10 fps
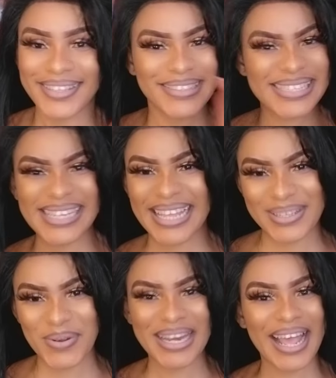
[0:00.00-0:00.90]
Just like
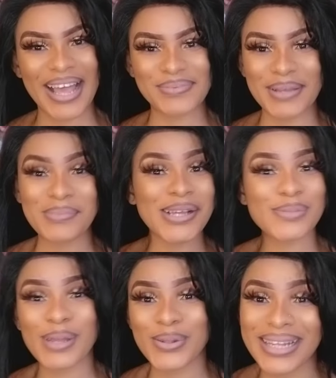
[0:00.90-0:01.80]
the way that I am, my
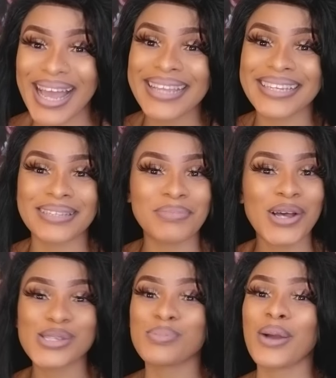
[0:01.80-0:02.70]
husband don't like it. My
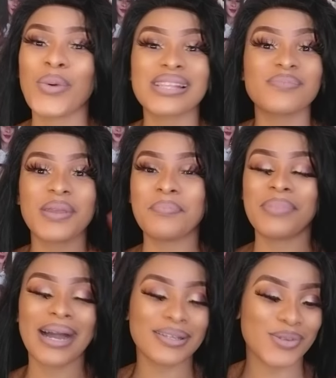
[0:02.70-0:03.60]
husband wants me
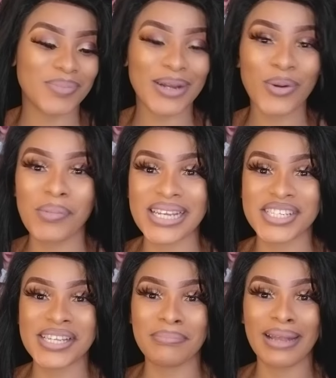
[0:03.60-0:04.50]
back to my normal
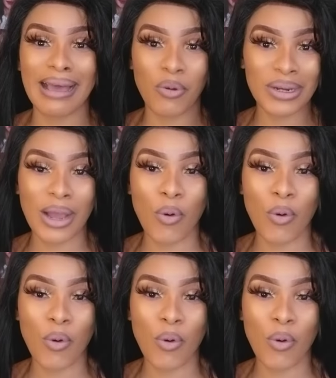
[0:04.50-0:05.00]
shape, like when I